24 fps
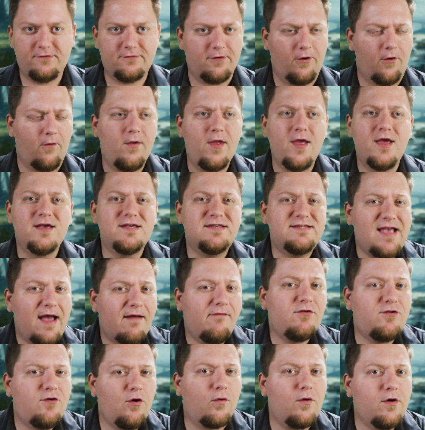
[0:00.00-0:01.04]
So
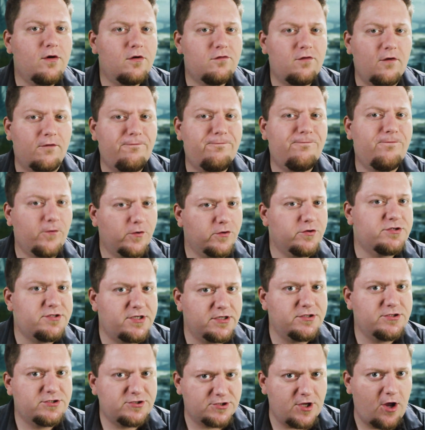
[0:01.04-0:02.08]
Salvatore's first
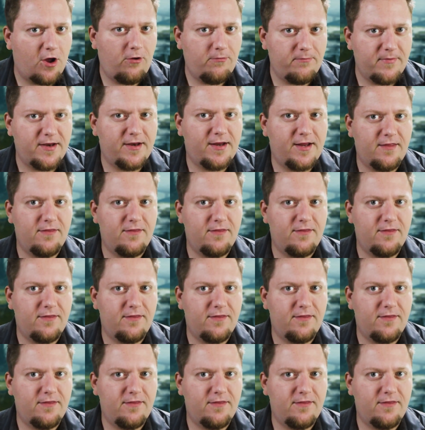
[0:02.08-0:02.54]
installment